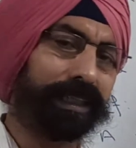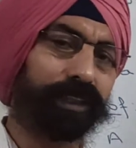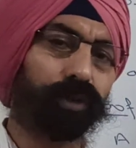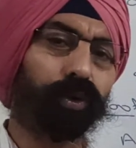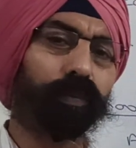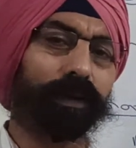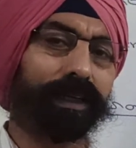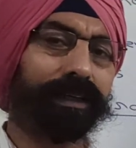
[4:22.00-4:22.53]
is
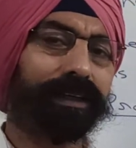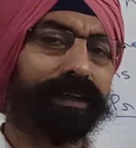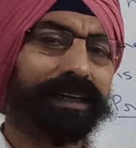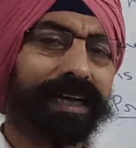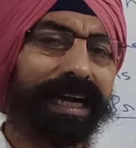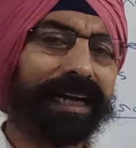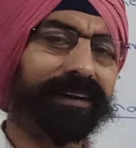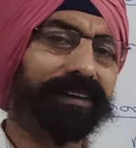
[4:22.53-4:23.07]
open.
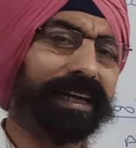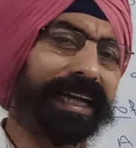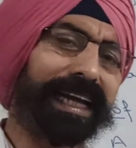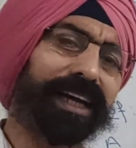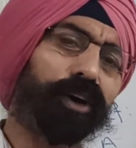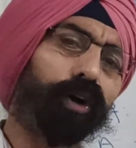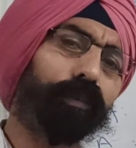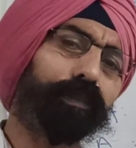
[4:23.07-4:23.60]
And
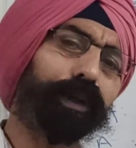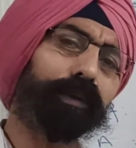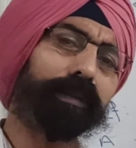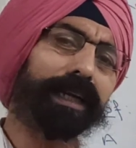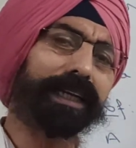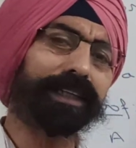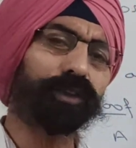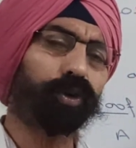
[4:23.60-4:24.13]
A
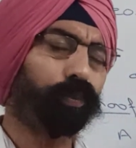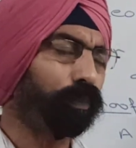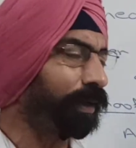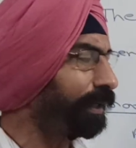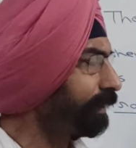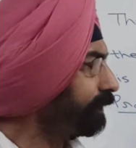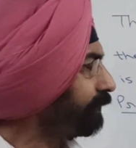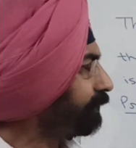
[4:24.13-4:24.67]
complement is
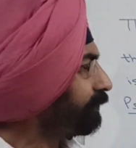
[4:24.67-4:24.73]
open